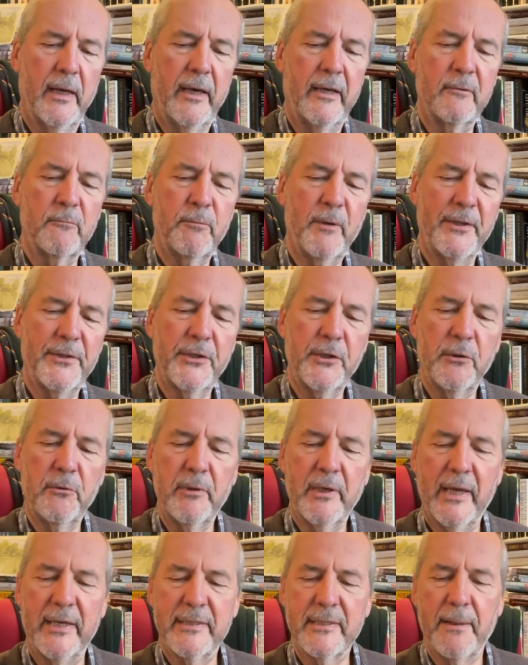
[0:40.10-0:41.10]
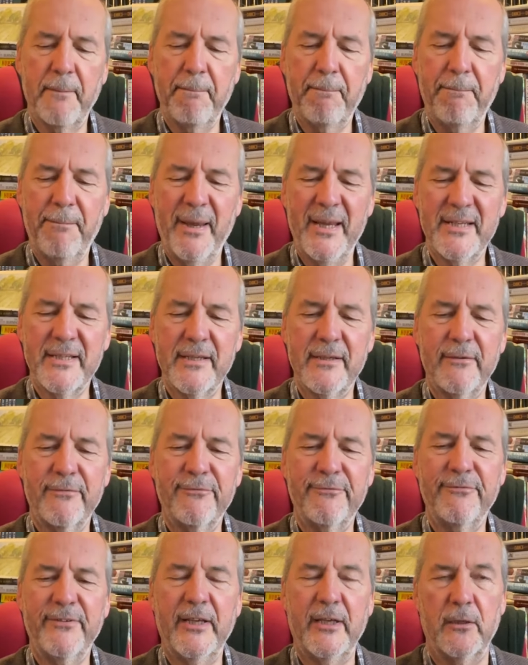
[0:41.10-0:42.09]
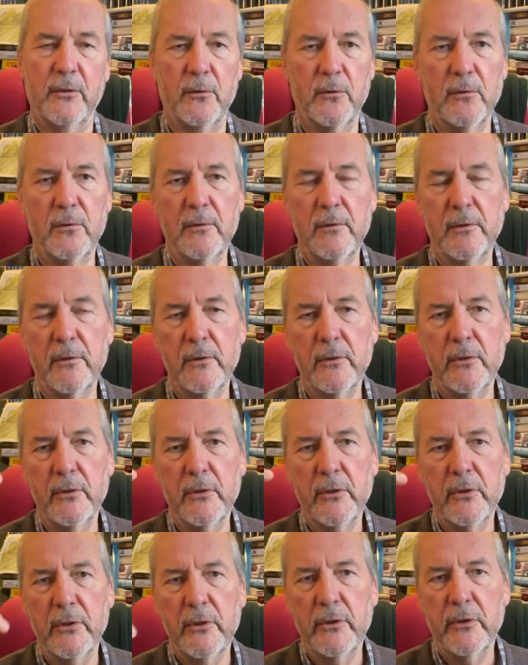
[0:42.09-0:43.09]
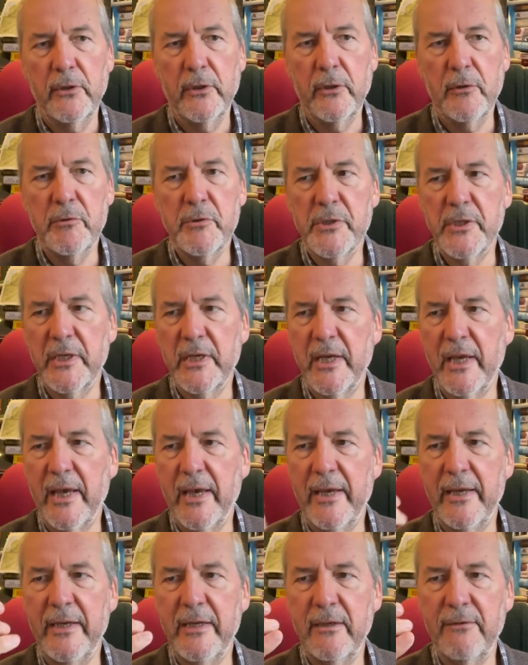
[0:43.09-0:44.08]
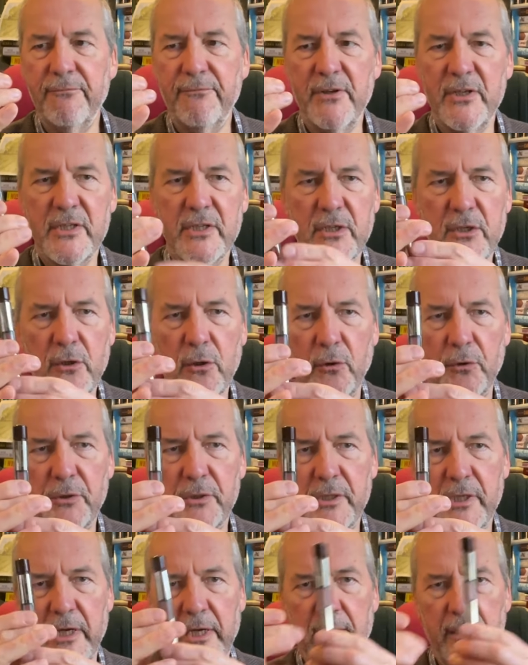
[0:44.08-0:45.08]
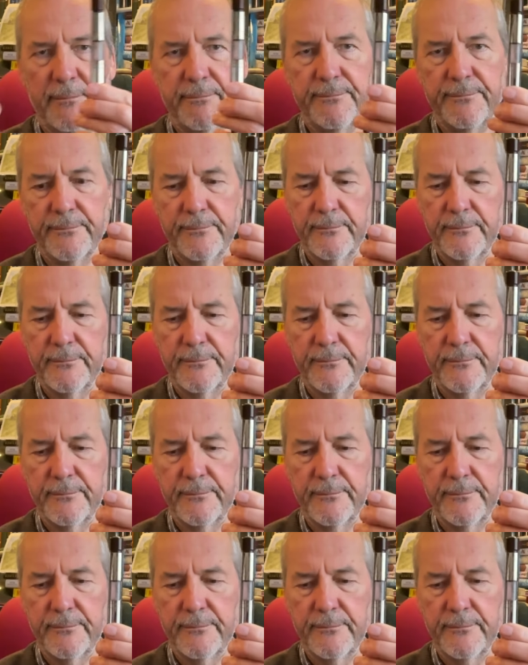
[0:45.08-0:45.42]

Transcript: and whether you get a better fill using a Visconti